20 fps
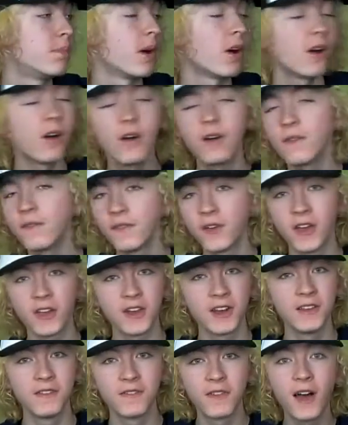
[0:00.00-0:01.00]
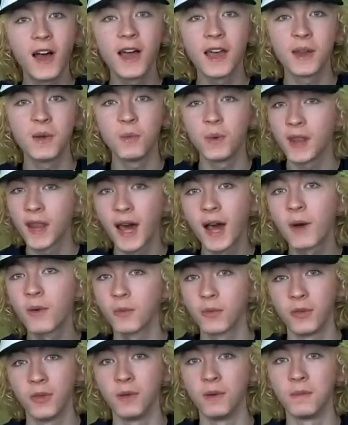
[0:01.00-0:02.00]
perfectly fine
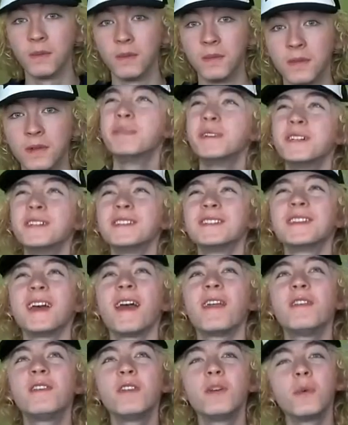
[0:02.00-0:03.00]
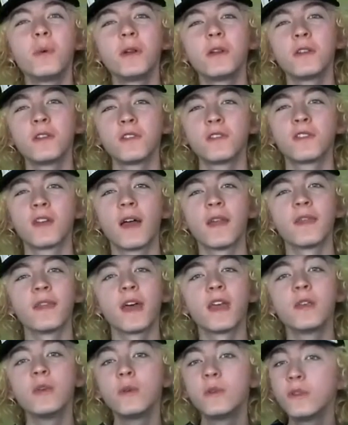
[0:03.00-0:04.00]
without them. But I do understand
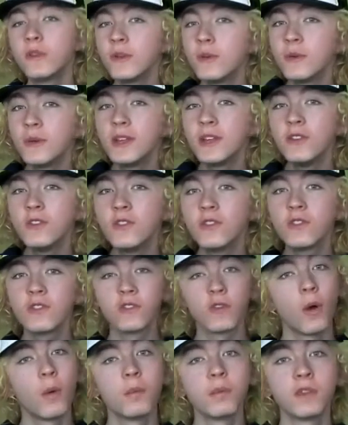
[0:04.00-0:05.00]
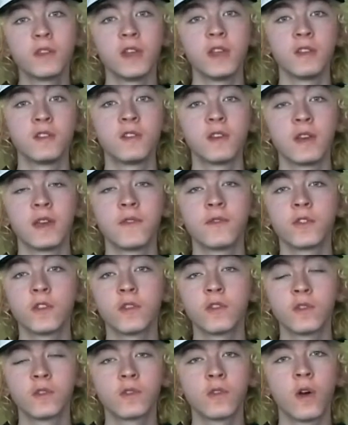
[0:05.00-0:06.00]
that you do need something to give
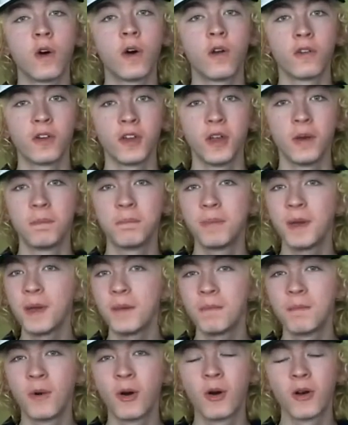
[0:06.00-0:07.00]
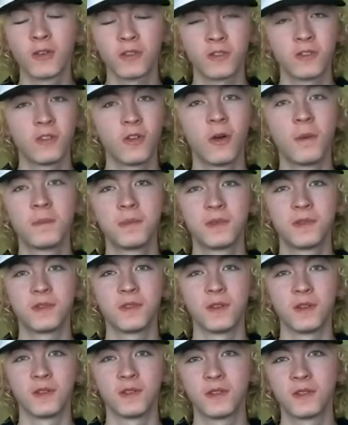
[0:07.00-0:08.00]
the story a bit more
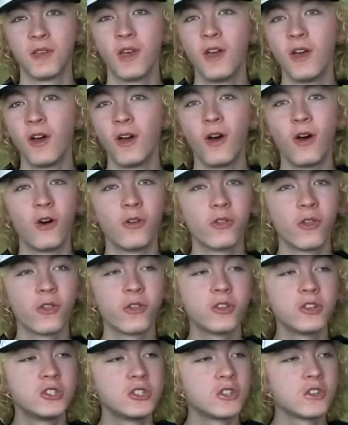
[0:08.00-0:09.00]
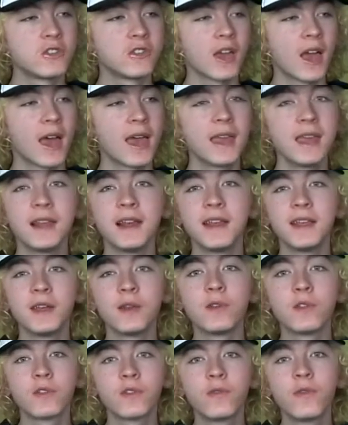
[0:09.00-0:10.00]
substance other than just
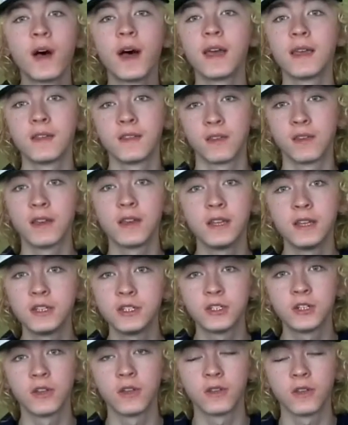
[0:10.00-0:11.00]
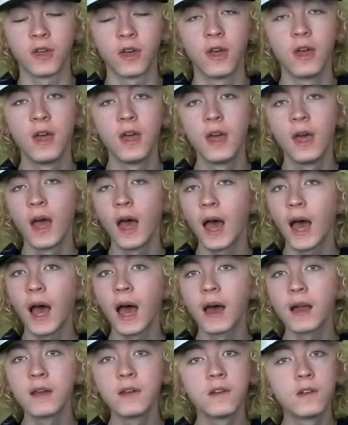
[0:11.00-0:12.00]
aliens fighting each other.
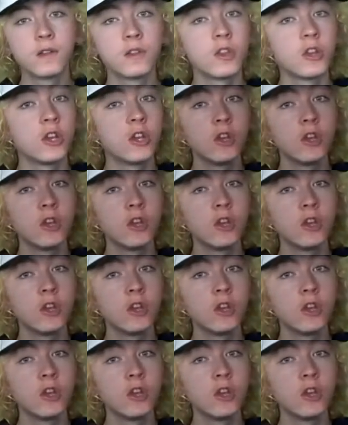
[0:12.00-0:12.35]
And the